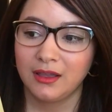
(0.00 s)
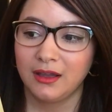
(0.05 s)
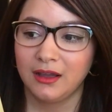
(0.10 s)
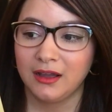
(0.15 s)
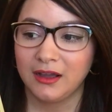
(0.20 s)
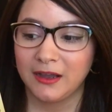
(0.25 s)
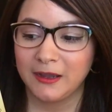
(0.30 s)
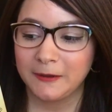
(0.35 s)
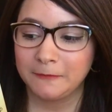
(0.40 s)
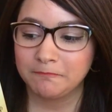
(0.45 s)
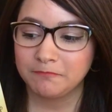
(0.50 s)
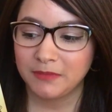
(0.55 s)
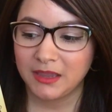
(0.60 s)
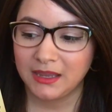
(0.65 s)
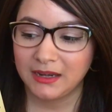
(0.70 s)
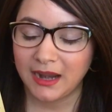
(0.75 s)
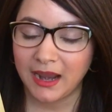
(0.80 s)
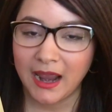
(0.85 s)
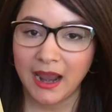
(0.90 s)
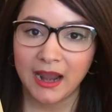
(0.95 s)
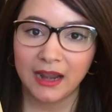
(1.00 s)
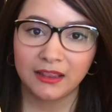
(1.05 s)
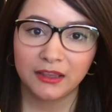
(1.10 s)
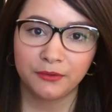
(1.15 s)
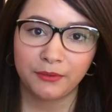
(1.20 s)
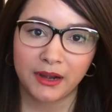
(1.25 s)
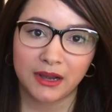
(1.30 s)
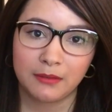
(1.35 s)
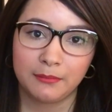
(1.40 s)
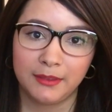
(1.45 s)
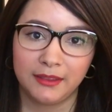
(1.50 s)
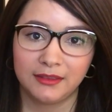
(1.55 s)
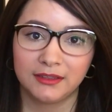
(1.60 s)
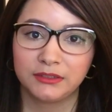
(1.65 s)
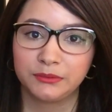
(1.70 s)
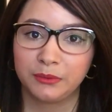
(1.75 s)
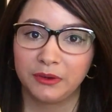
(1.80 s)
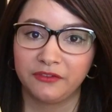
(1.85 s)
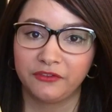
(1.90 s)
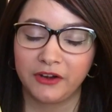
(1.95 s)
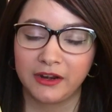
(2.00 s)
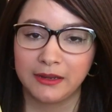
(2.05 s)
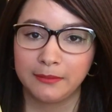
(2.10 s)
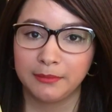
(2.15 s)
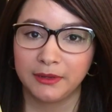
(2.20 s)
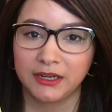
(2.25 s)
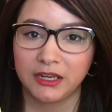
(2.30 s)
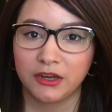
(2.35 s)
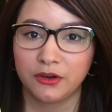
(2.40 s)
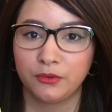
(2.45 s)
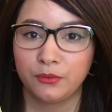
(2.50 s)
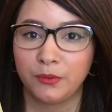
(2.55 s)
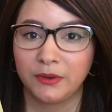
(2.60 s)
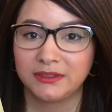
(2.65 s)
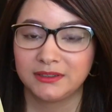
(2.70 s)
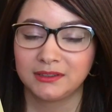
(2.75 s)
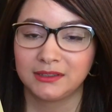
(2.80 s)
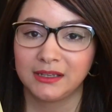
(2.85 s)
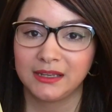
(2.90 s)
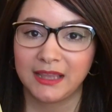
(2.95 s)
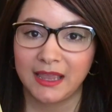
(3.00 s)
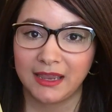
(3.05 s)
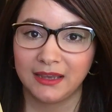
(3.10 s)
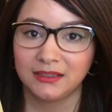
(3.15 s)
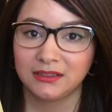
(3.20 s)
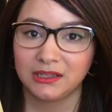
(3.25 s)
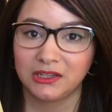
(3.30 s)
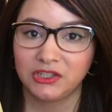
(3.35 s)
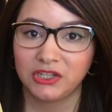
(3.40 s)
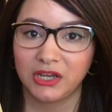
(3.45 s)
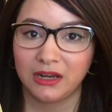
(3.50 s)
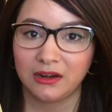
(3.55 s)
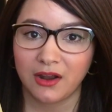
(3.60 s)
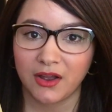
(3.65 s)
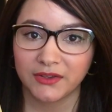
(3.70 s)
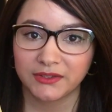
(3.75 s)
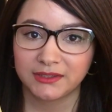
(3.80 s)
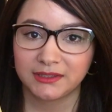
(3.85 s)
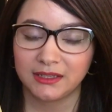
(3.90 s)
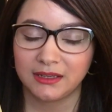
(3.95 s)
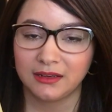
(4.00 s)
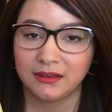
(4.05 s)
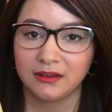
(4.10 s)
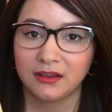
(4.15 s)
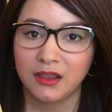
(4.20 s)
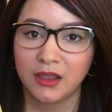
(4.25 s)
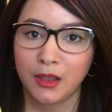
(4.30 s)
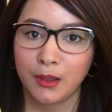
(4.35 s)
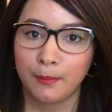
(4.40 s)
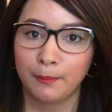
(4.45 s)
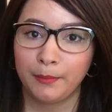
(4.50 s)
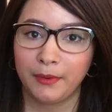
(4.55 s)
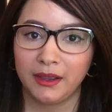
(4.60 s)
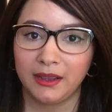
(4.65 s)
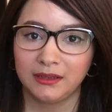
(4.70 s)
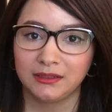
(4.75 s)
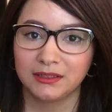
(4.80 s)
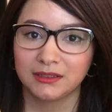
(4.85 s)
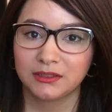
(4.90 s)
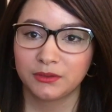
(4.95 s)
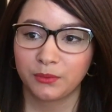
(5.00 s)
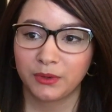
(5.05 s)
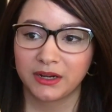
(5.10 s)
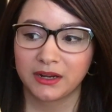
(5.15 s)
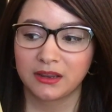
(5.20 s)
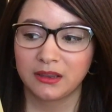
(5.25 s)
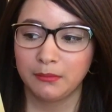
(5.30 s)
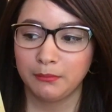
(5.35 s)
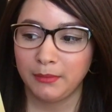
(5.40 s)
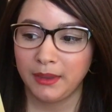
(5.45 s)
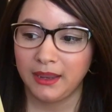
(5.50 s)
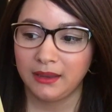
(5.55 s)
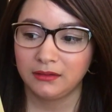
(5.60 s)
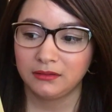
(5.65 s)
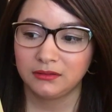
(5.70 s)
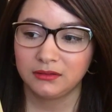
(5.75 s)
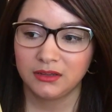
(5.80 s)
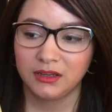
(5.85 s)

And I highly recommend this one for anybody who wants to get into Jane Austen but doesn't want to commit,